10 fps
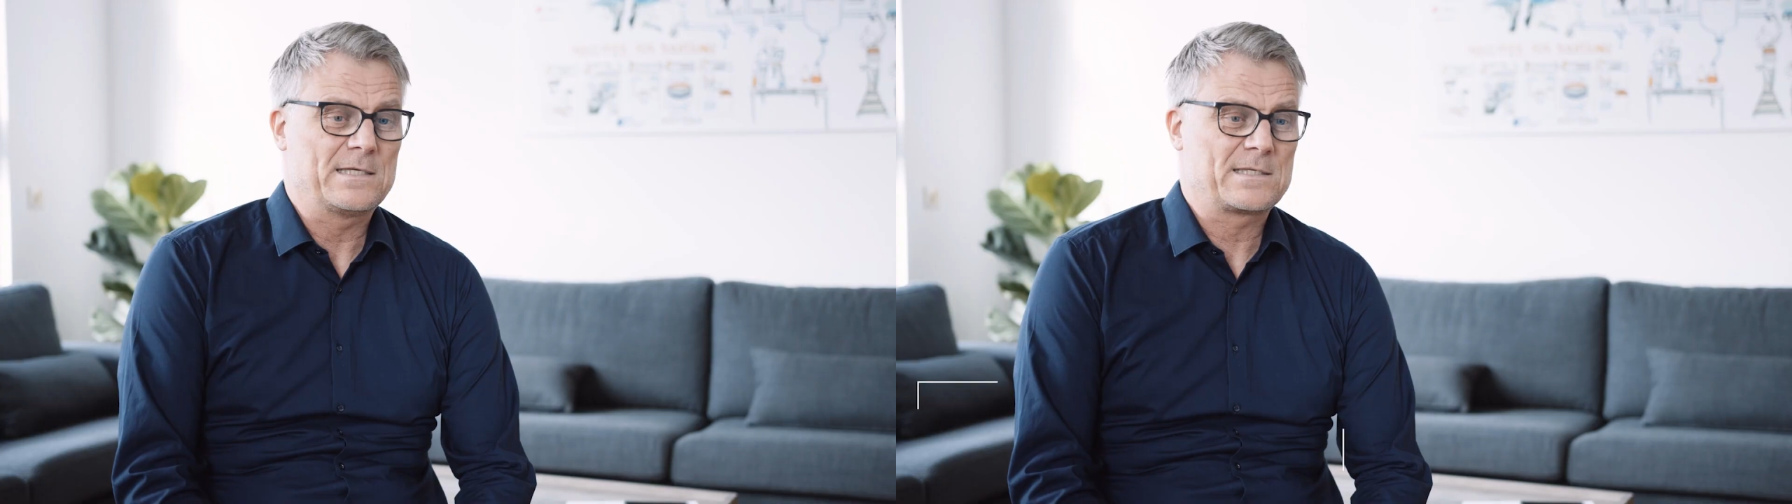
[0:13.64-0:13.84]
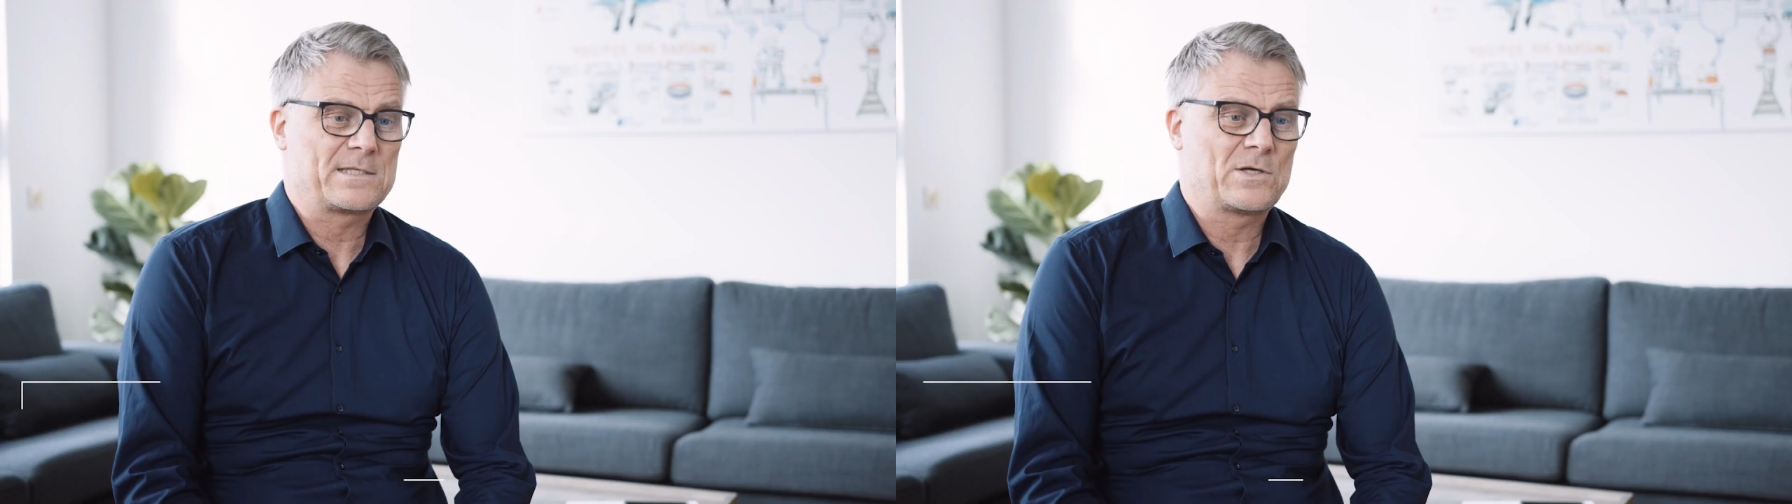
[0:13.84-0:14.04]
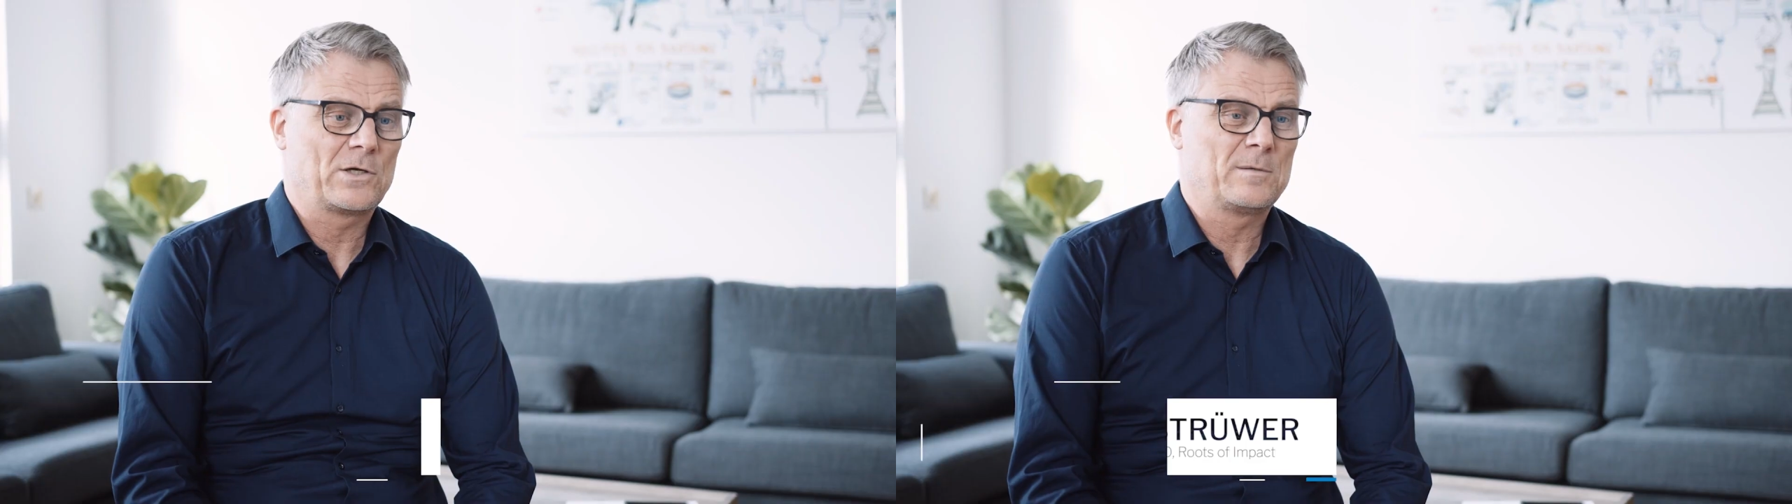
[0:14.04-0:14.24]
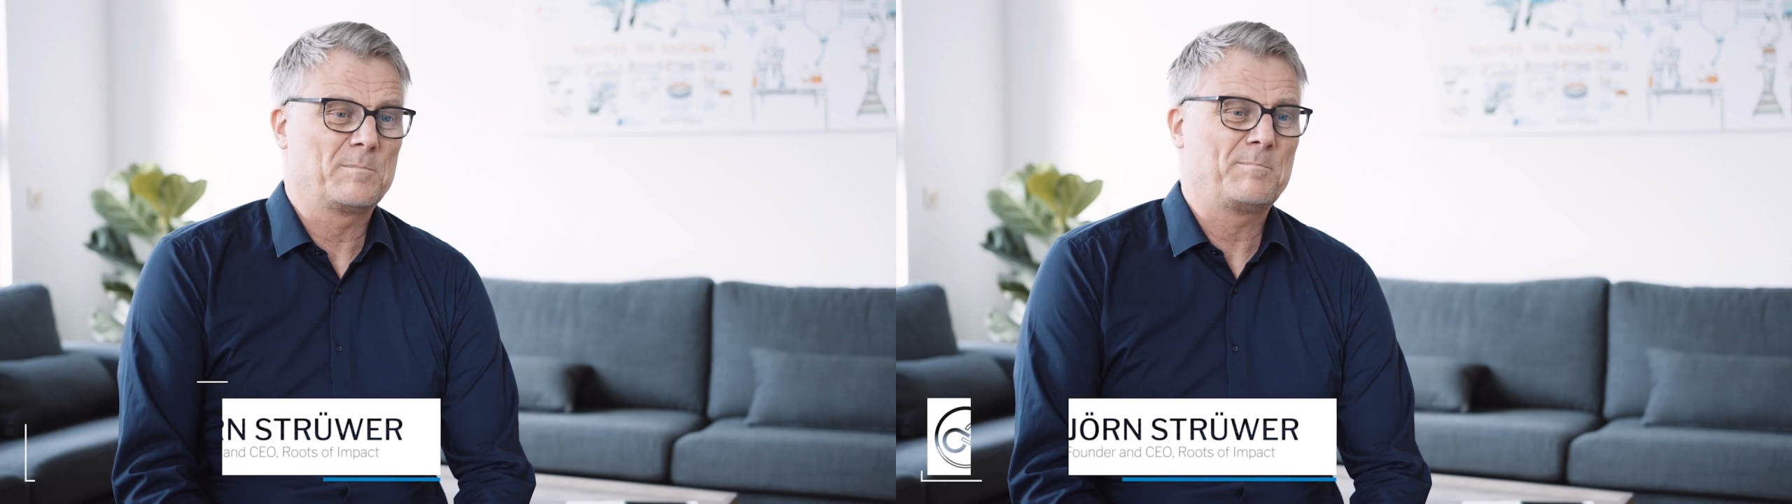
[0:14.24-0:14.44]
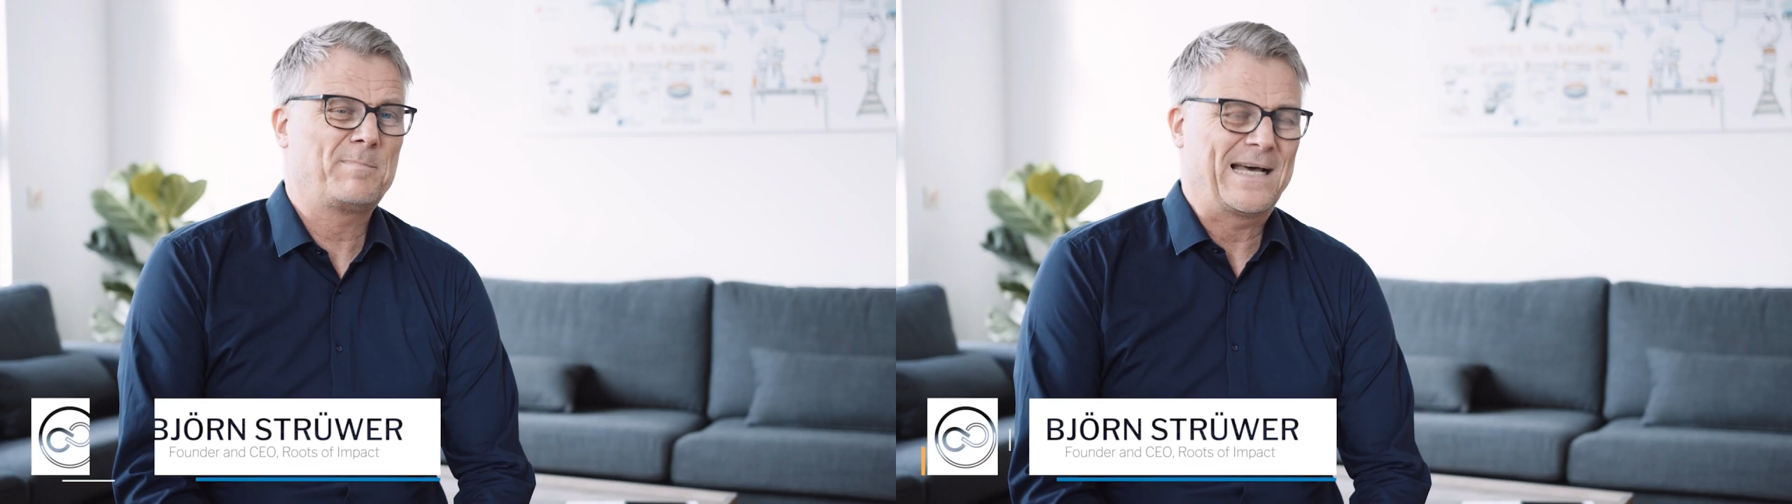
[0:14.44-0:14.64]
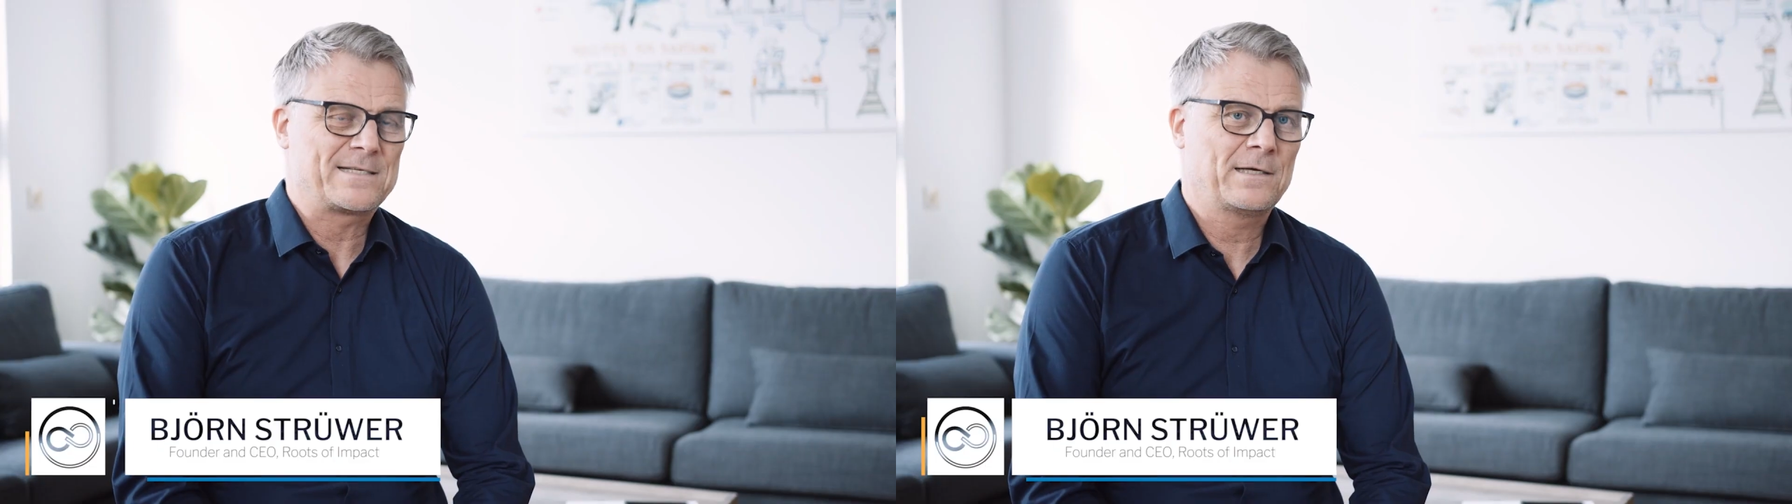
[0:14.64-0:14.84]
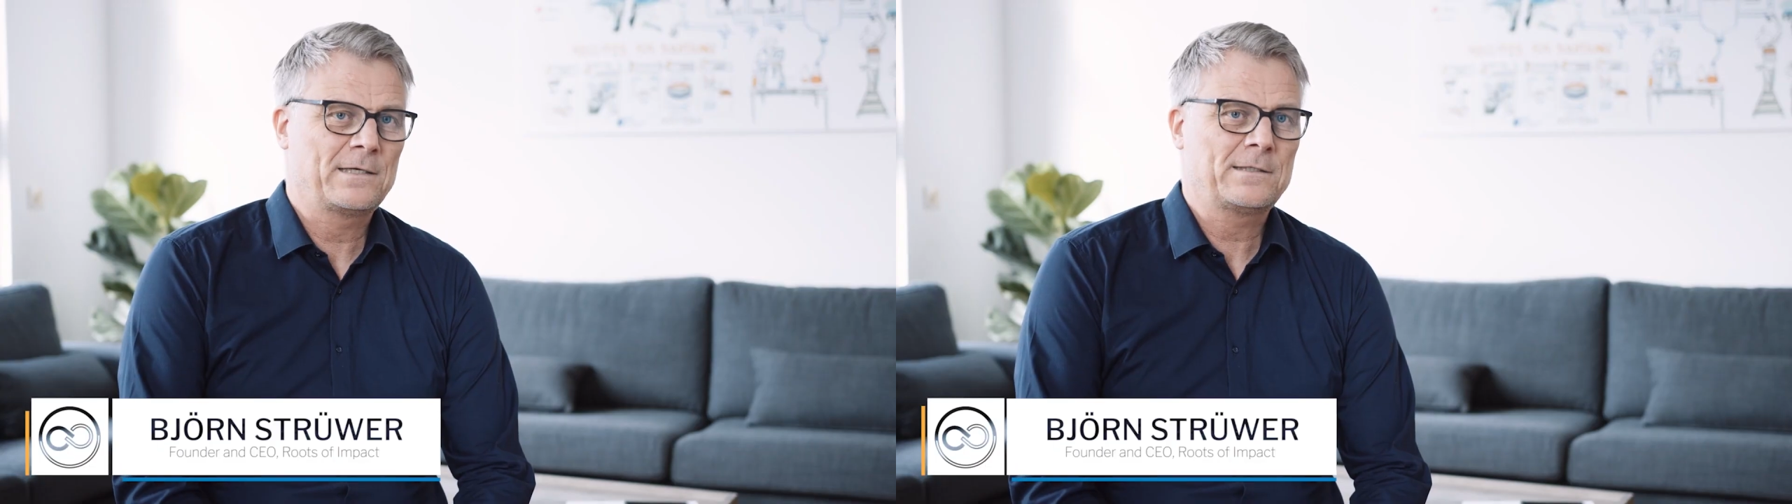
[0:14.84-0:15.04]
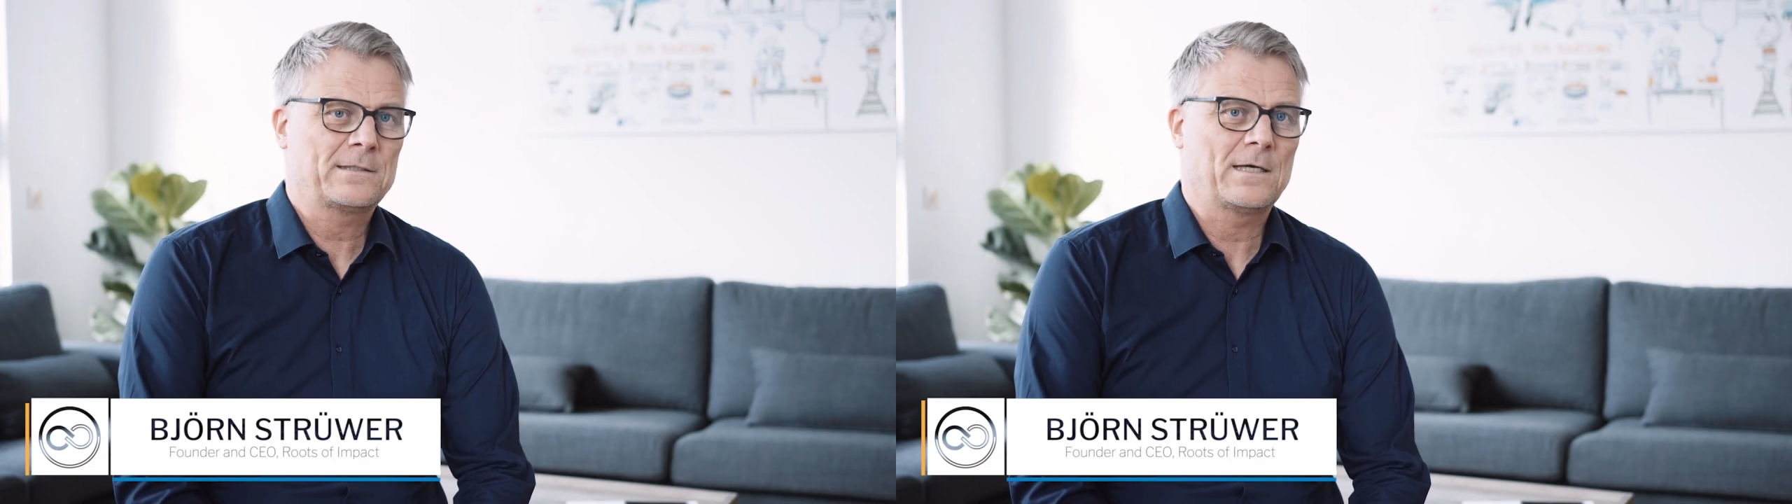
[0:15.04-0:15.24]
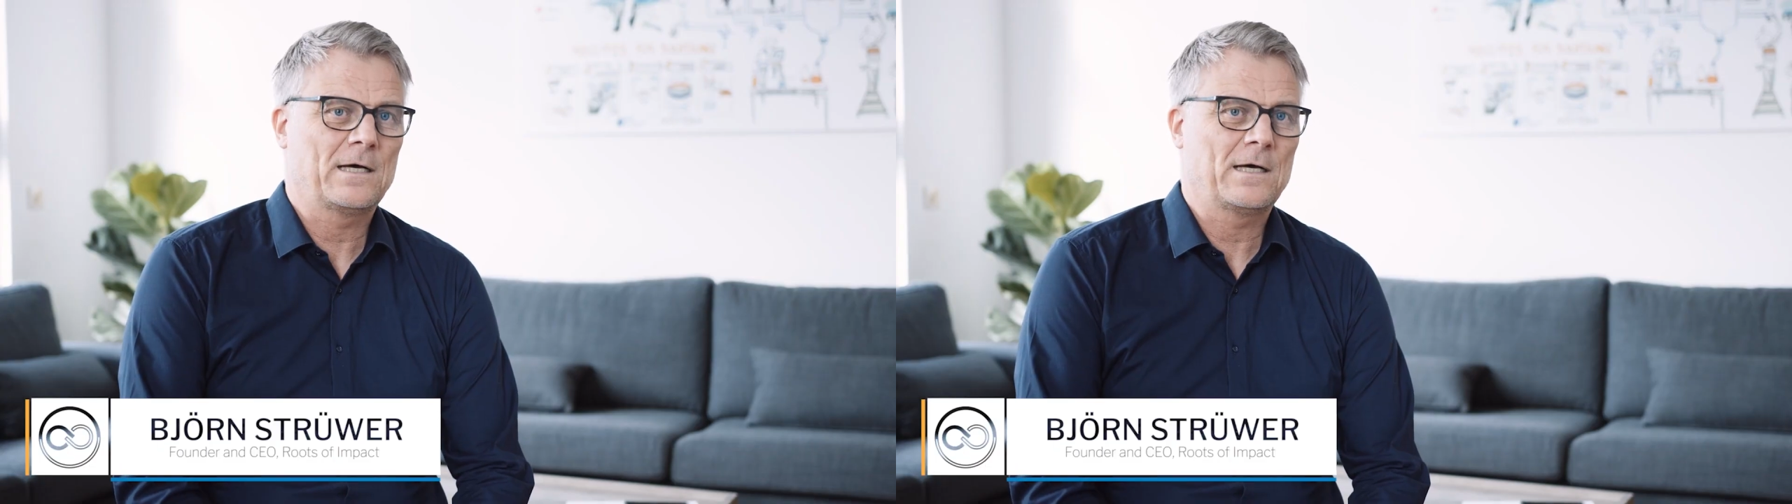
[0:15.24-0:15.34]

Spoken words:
is a certain pattern.